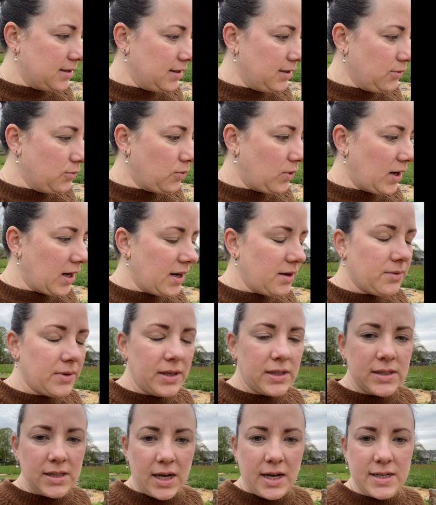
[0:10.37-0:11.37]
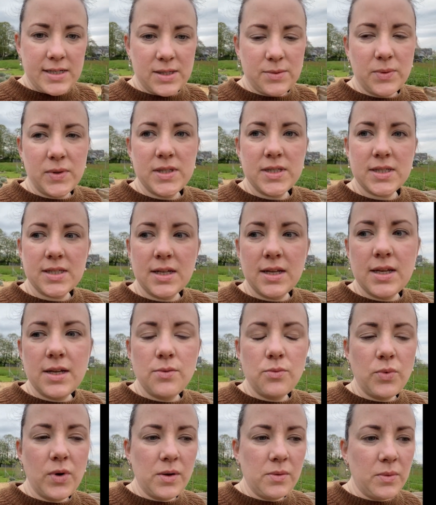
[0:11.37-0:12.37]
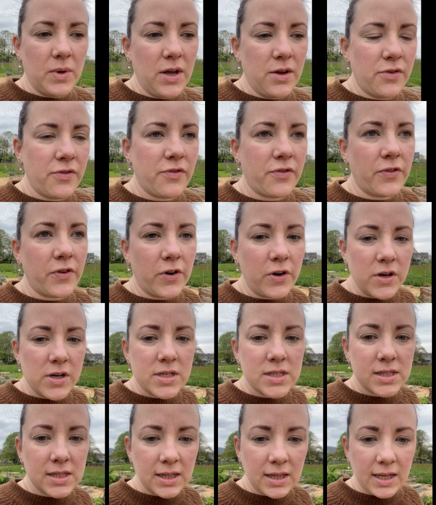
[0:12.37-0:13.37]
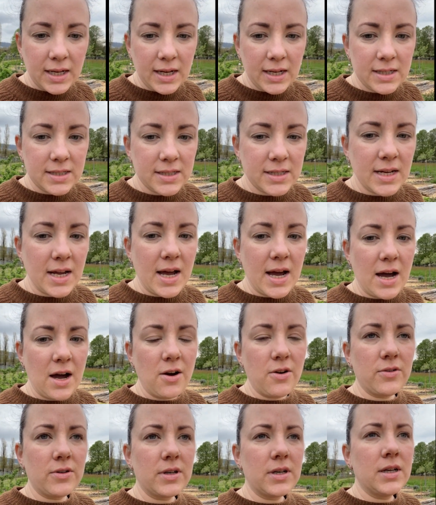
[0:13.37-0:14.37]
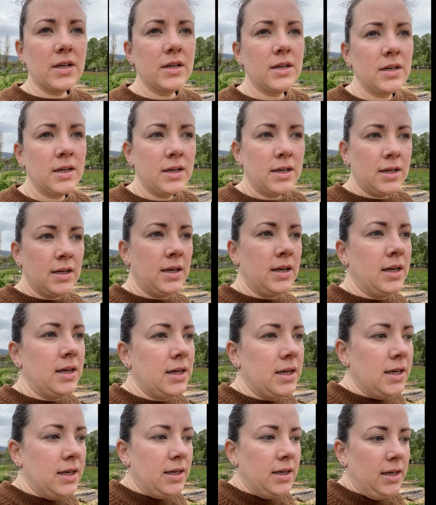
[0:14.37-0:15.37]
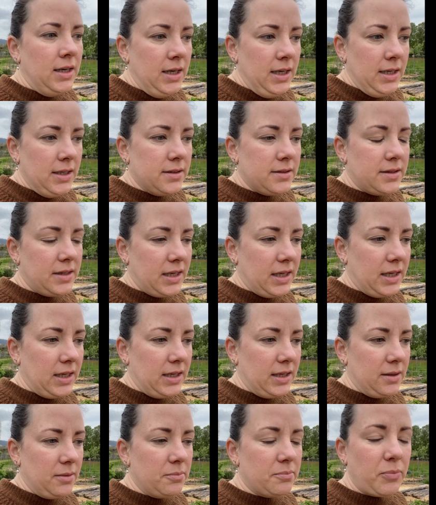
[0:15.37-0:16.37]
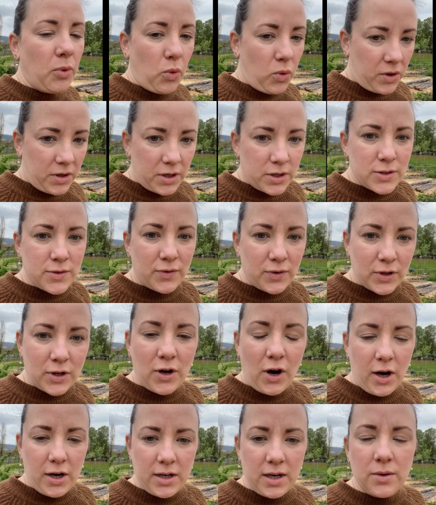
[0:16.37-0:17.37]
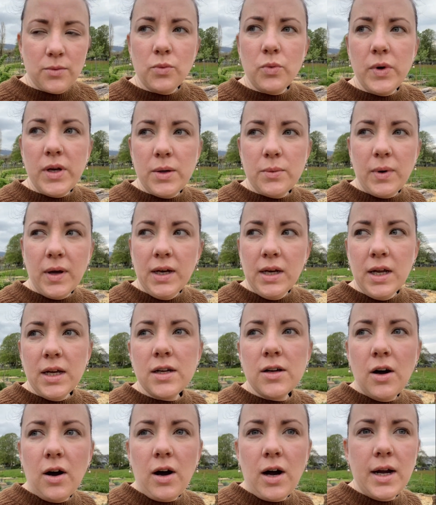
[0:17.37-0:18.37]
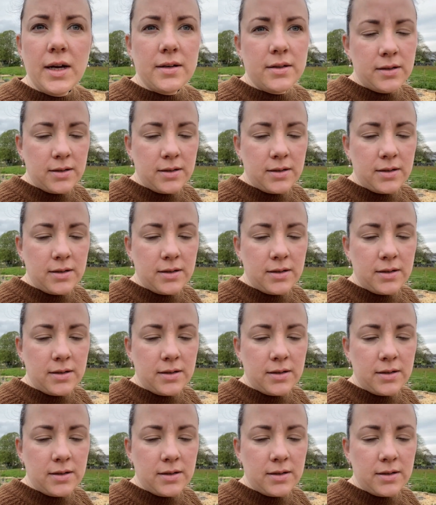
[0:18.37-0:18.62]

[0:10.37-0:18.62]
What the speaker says: what I realized was when we first laid down the borders for the garden, we went and got